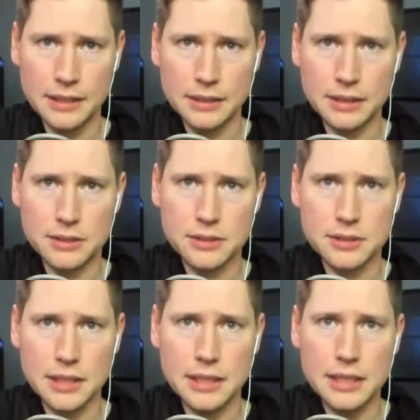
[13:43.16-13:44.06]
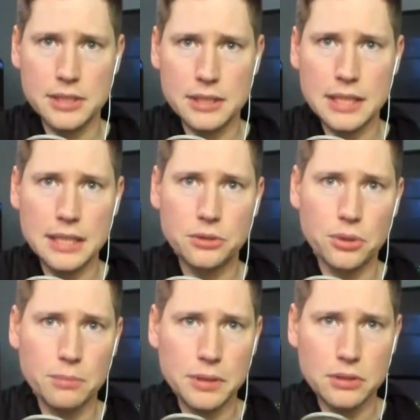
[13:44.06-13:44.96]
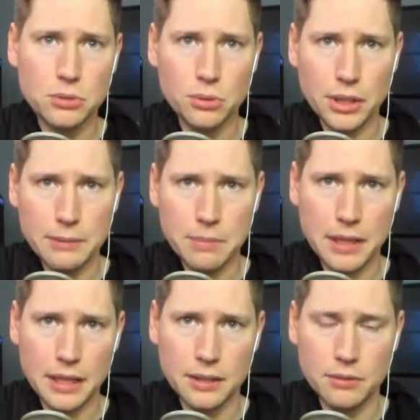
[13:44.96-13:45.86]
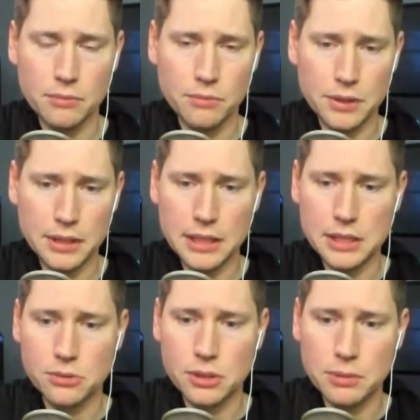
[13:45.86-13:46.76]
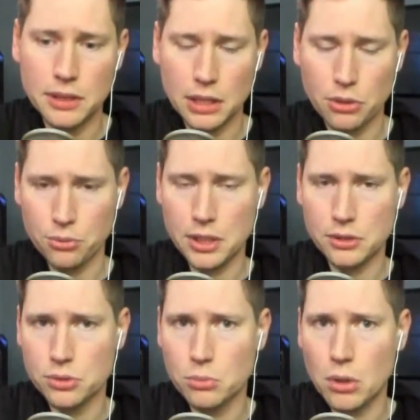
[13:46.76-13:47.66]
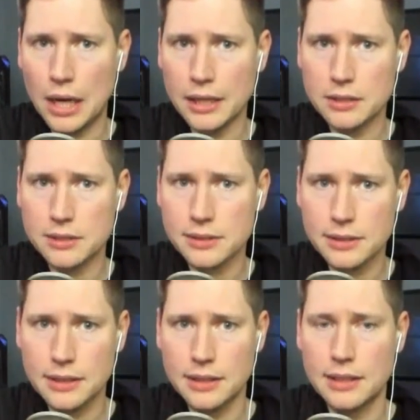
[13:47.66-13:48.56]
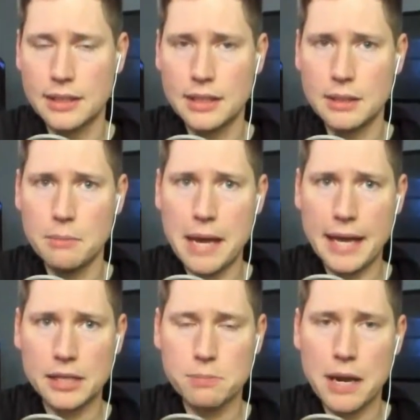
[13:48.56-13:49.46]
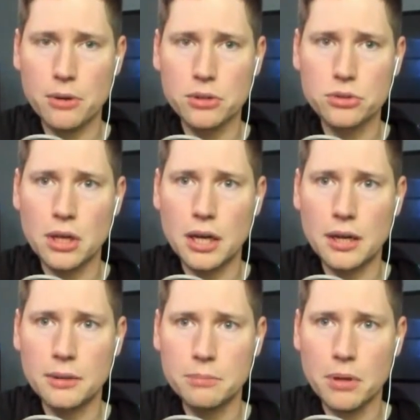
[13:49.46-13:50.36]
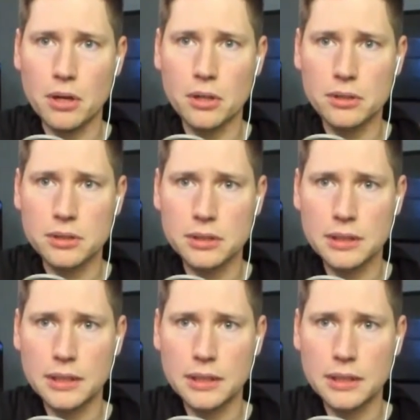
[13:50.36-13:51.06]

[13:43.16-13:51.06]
It is indeed going to be a dual 8-pin. It is going to be like a 300-watt max power draw part.